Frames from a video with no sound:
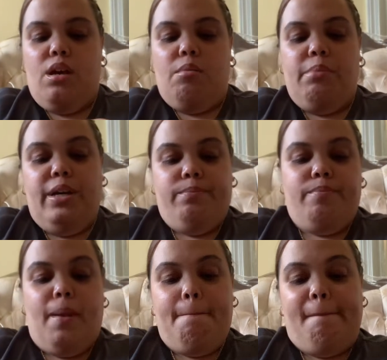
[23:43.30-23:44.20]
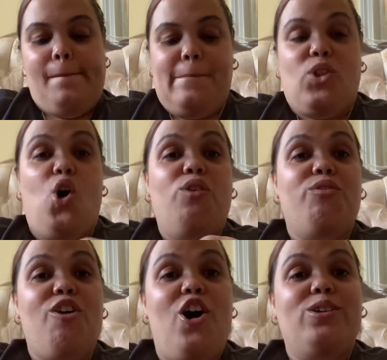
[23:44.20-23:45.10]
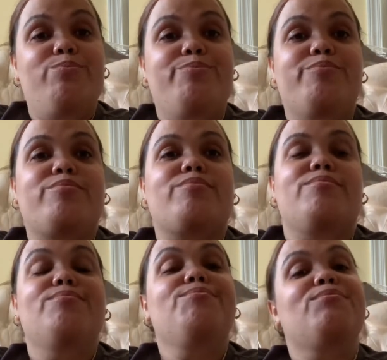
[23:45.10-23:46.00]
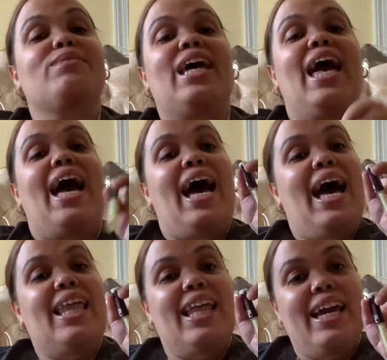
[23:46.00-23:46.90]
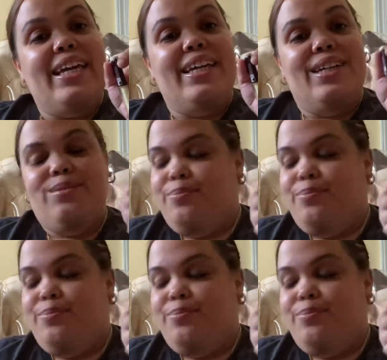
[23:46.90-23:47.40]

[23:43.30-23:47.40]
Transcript: But overall, I like it.